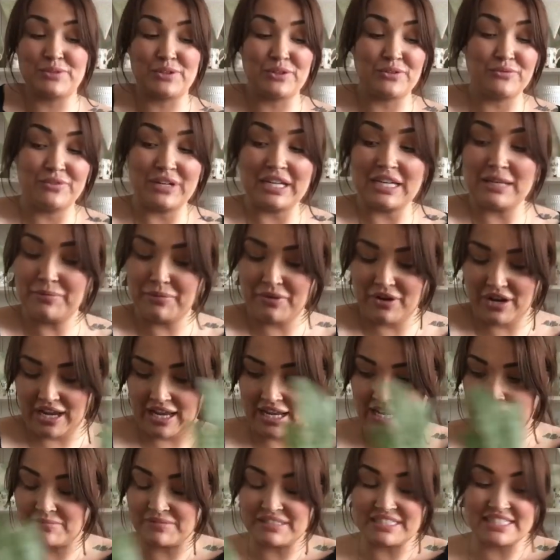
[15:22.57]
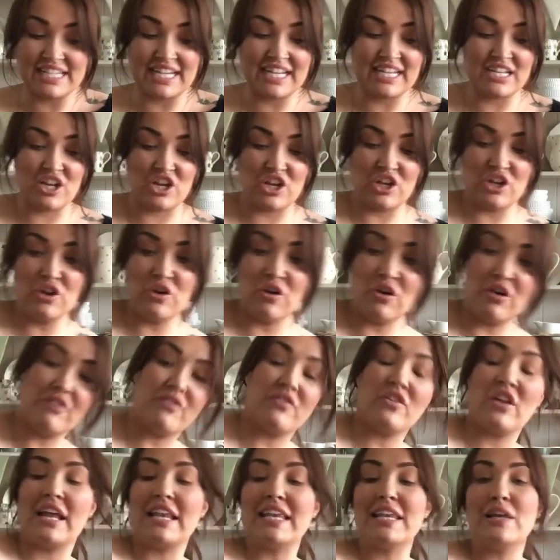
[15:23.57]
would look really pretty, and I'm seeing a lot
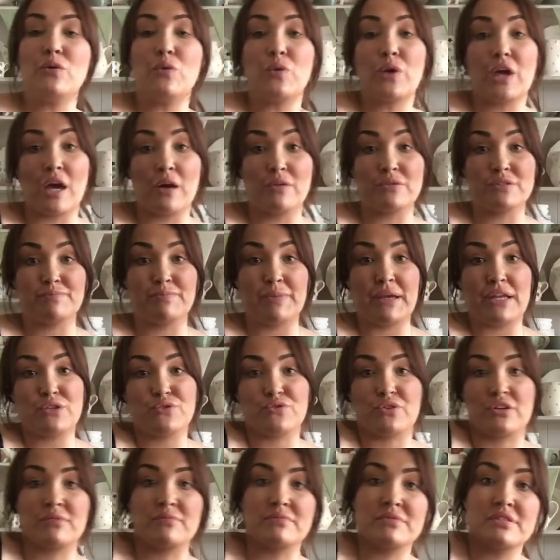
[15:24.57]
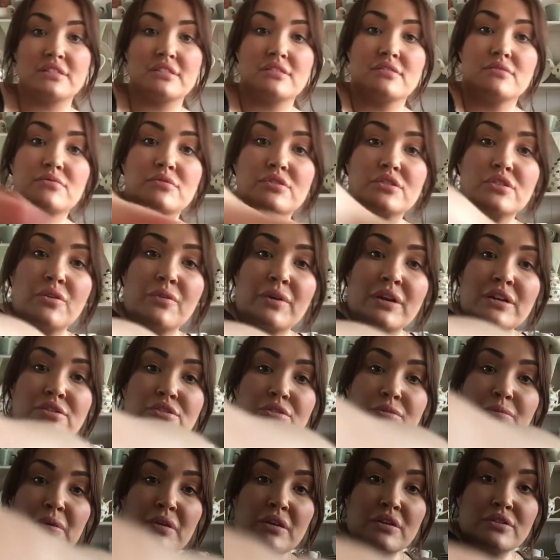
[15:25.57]
of like little girls' bedrooms. Oh, sorry, I
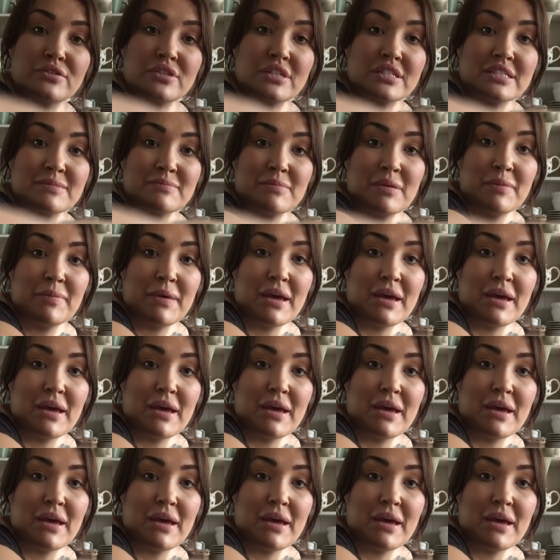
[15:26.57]
do apologise, my